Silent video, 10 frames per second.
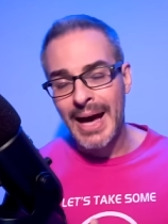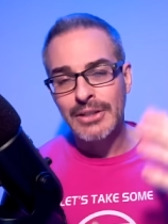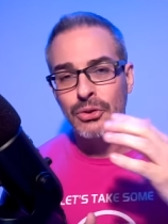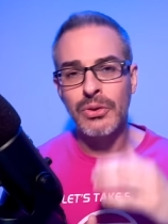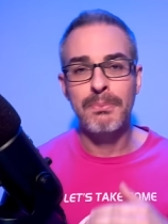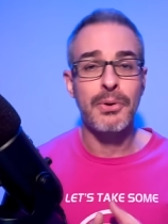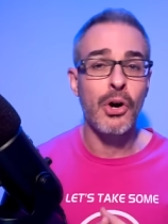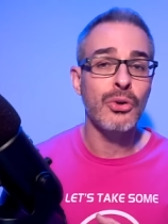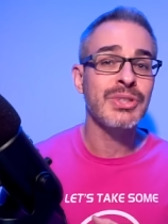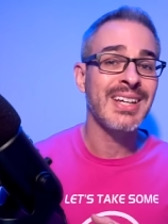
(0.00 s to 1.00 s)
Back to the
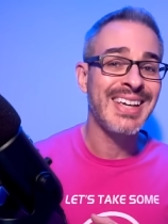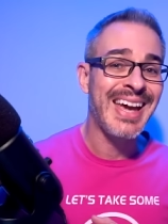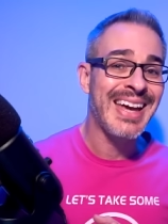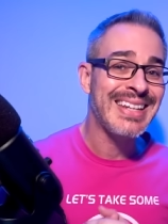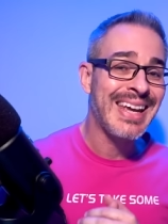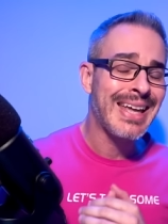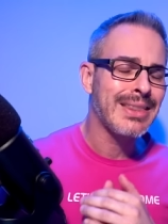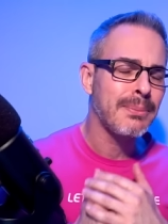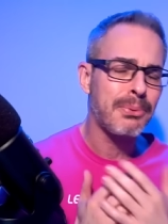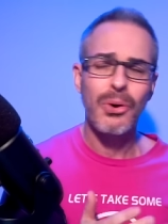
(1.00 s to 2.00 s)
pros again,
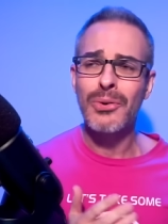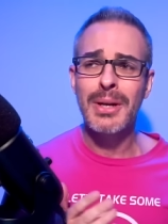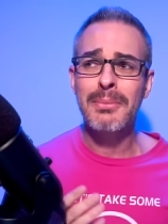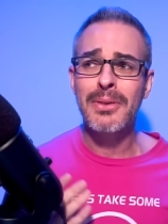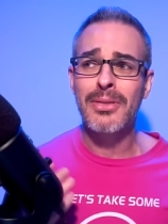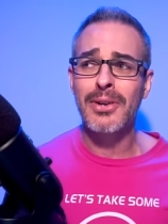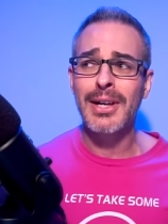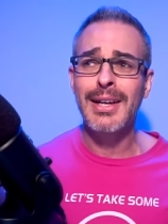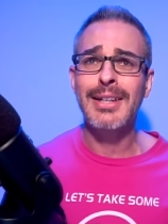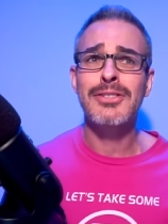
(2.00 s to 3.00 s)
and the pro number
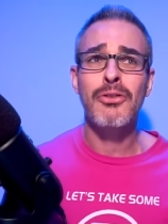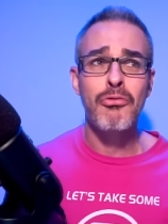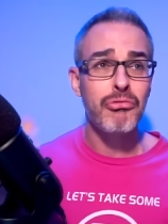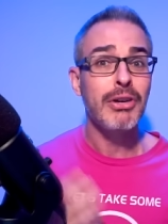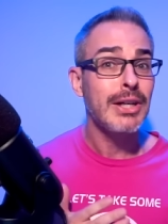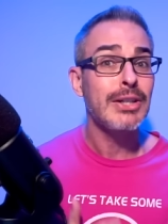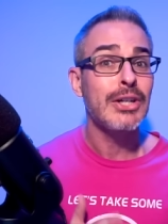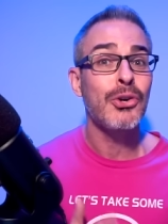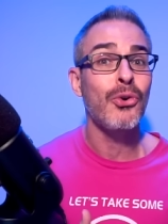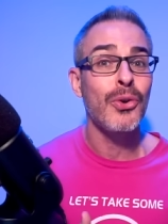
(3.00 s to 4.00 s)
three is
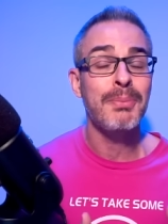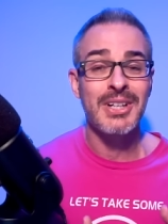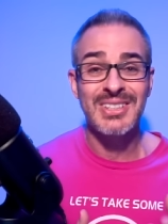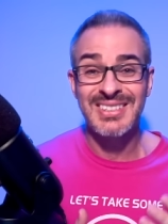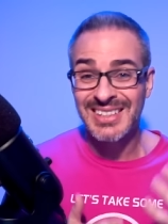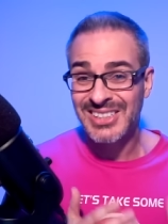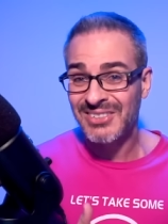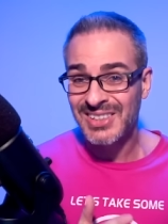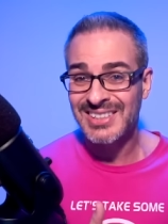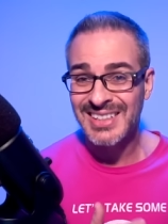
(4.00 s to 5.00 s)
really cool because the
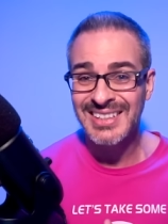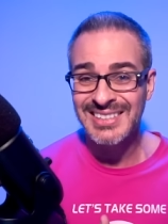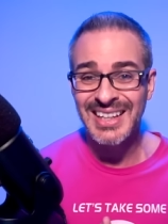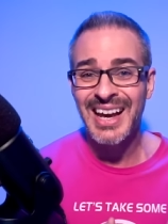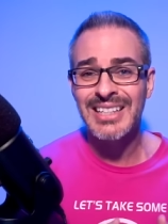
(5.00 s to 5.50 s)
GV60